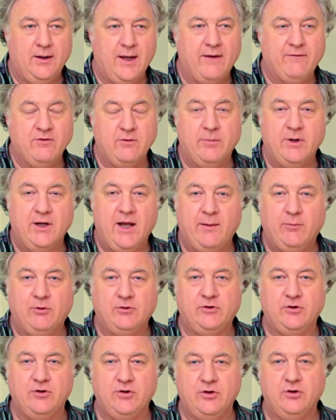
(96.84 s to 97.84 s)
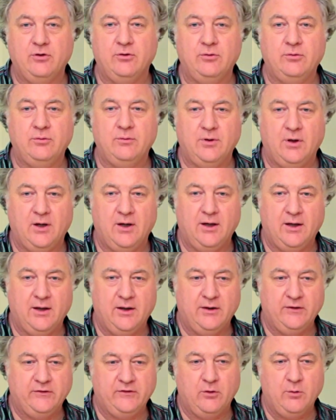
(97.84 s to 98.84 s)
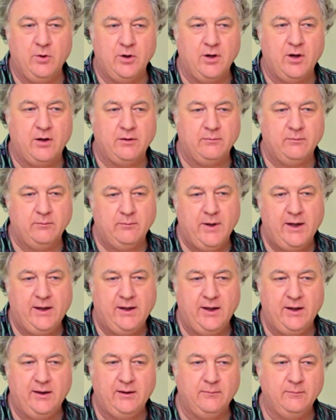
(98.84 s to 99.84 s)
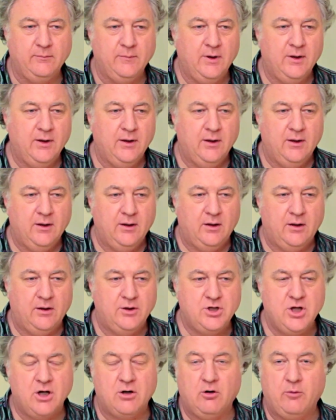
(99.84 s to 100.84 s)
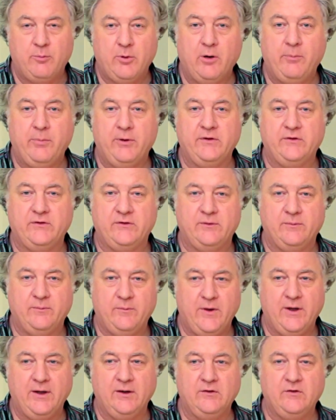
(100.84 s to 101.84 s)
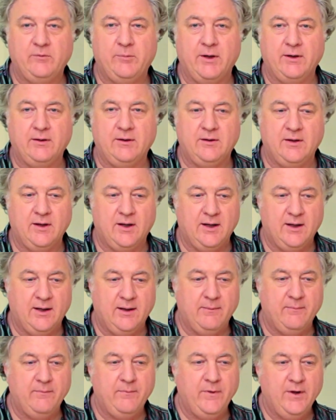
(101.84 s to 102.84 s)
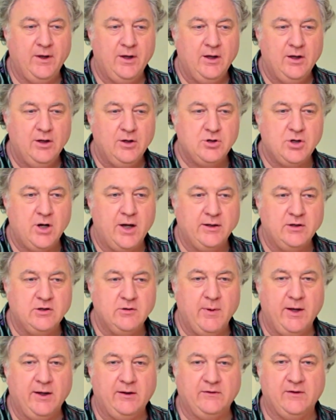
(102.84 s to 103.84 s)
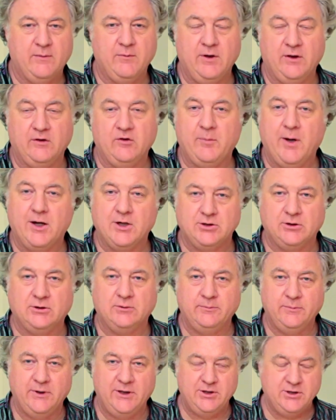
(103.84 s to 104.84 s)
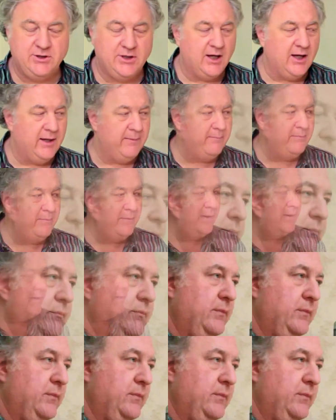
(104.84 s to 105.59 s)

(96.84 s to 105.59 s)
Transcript: haven't been able to do. So we're not making general purpose things, but trying to make something special each time.